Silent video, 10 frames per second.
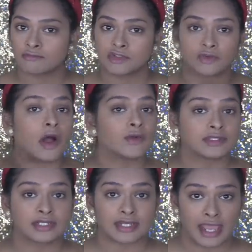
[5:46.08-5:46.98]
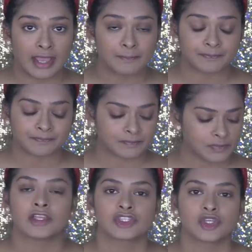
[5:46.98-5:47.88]
throughout the day.
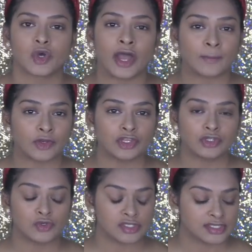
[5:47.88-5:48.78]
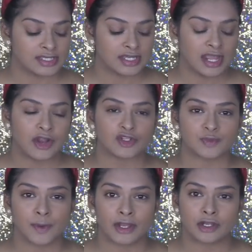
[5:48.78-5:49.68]
So I'm going to use the
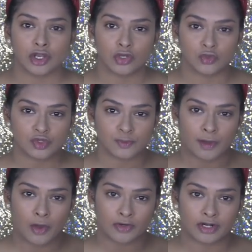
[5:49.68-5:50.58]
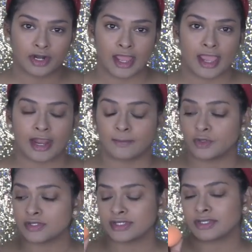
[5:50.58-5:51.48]
Airspun loose powder, and I'm
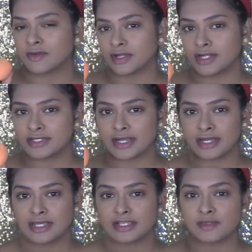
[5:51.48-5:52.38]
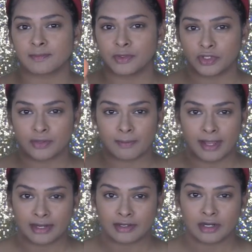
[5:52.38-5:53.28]
using the Real Techniques beauty
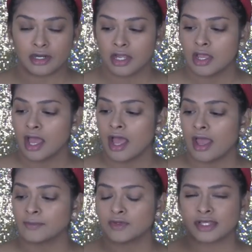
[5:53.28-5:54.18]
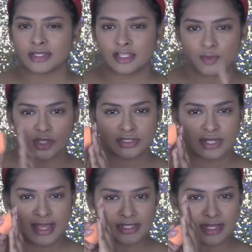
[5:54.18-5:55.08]
blender. I'm using this because it
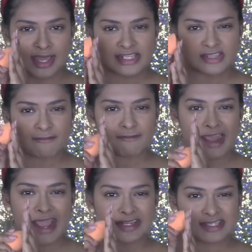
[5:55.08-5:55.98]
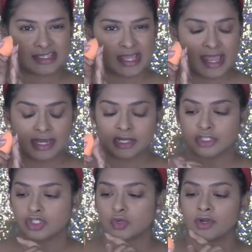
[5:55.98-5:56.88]
has a nice flat side,
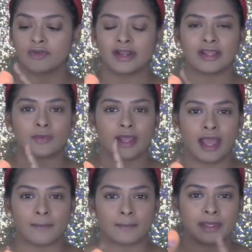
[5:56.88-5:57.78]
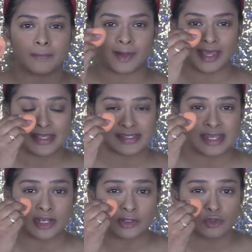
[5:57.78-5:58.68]
so it really would help me place
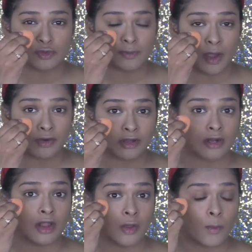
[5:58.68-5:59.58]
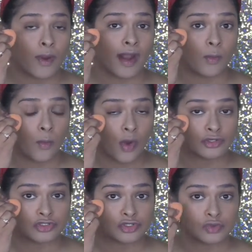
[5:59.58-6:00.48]
that loose powder where I
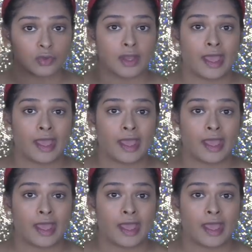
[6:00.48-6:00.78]
want to,